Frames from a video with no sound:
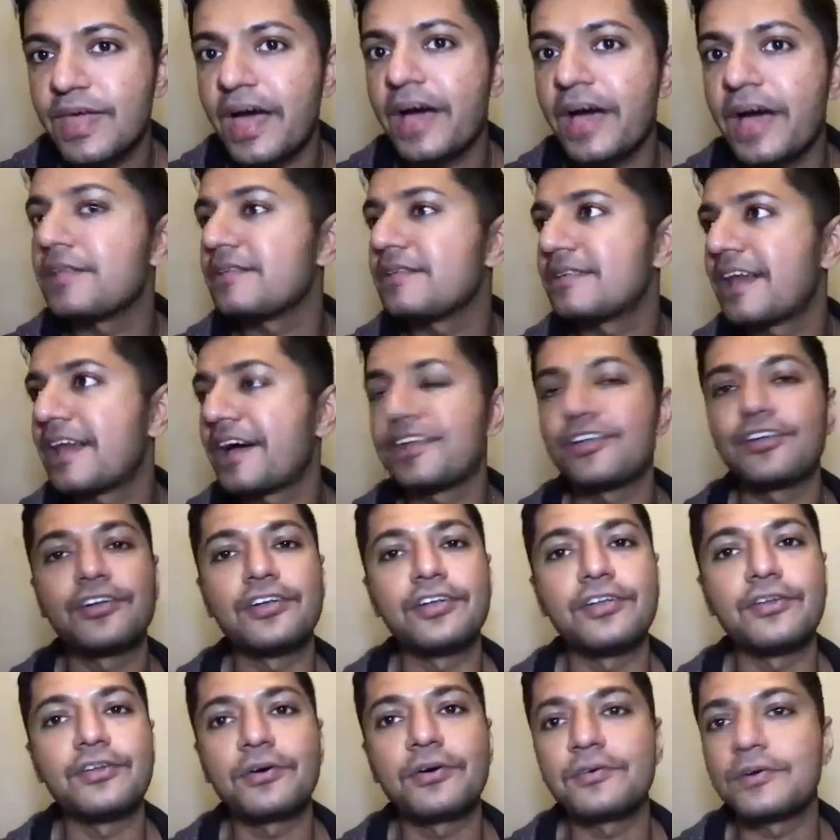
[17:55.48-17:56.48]
I
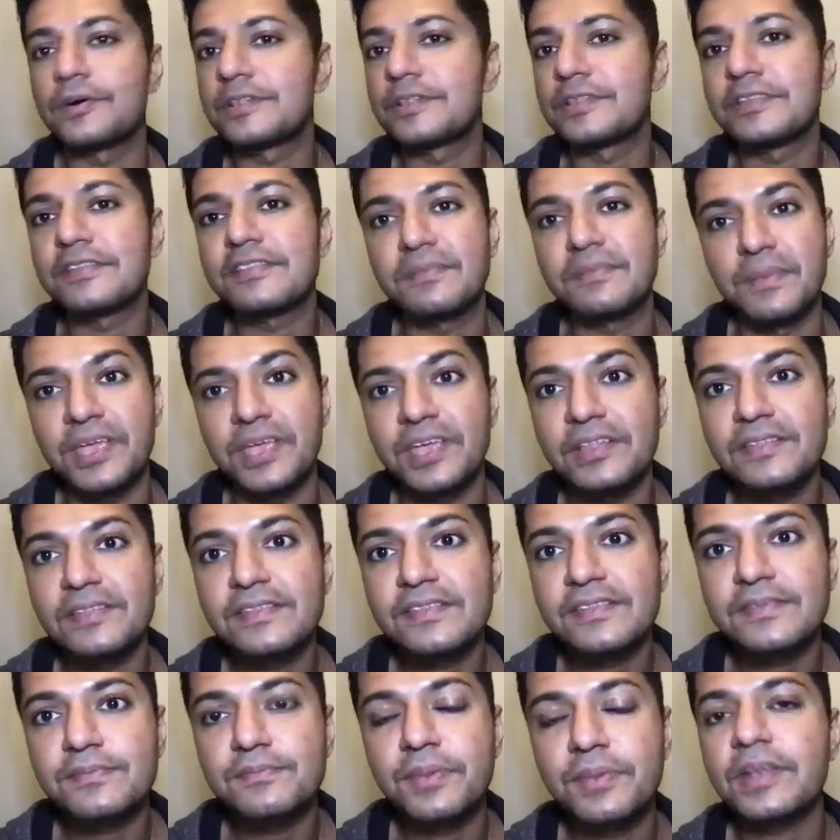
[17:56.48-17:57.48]
don't know what this
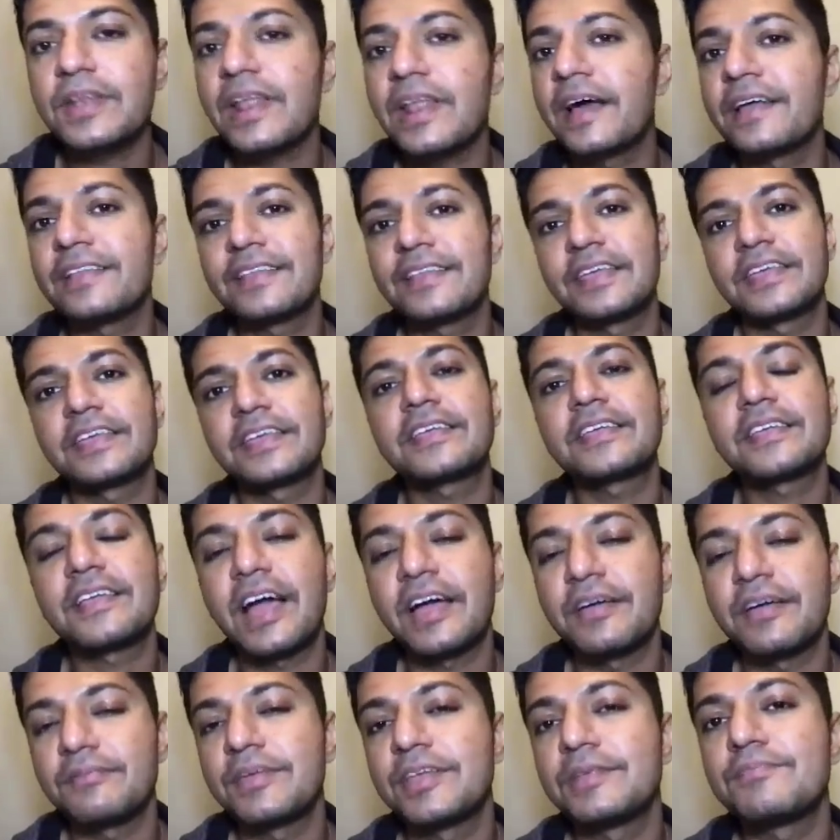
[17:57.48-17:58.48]
means, but I
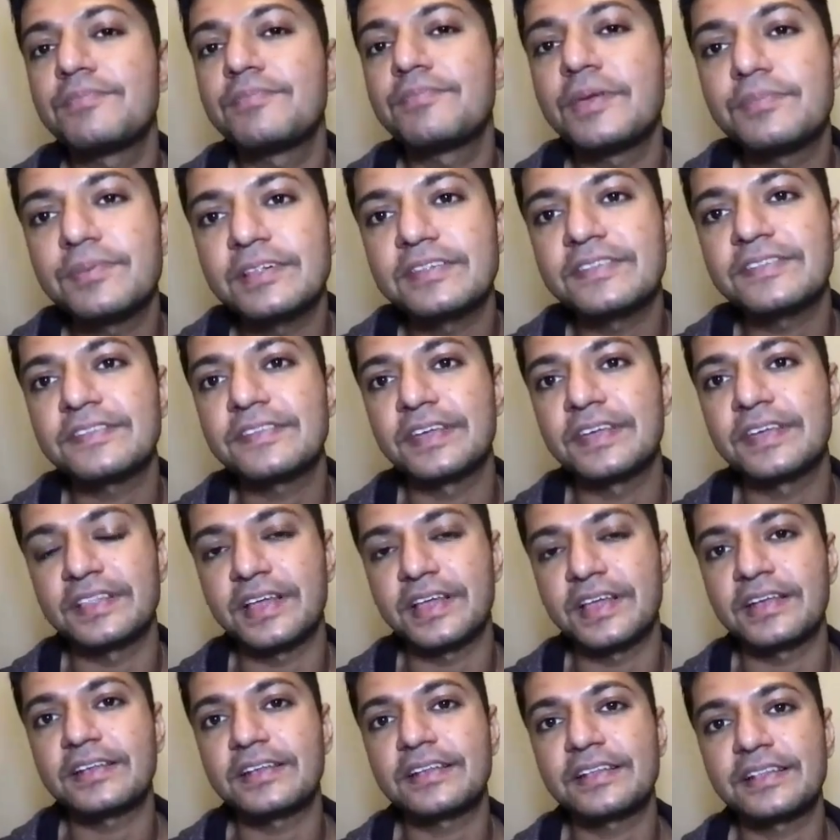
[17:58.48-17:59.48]
mean people say
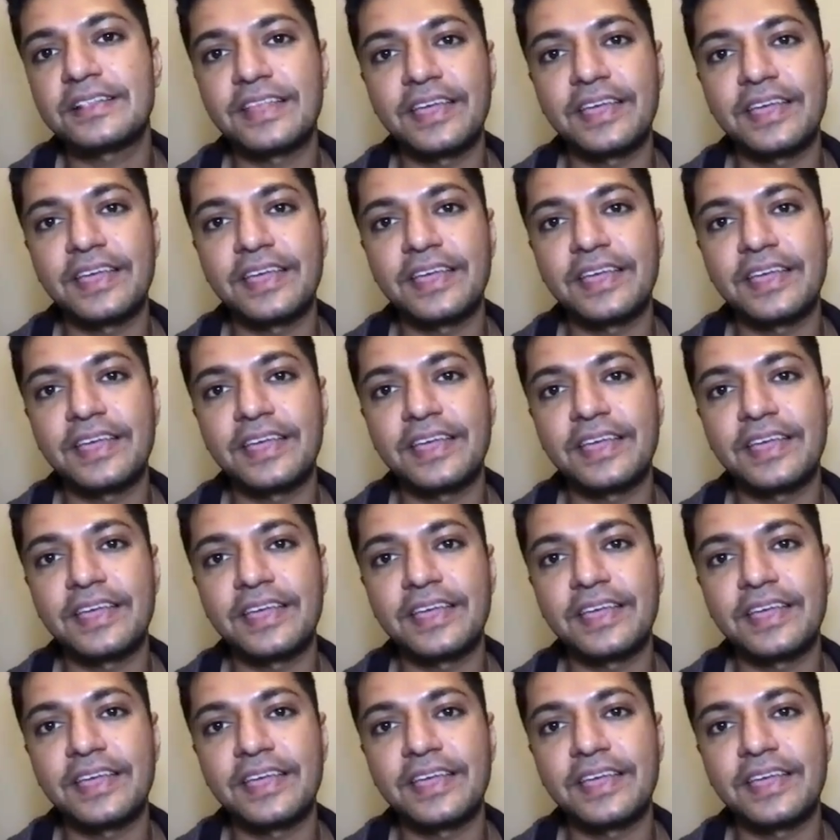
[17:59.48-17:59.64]
that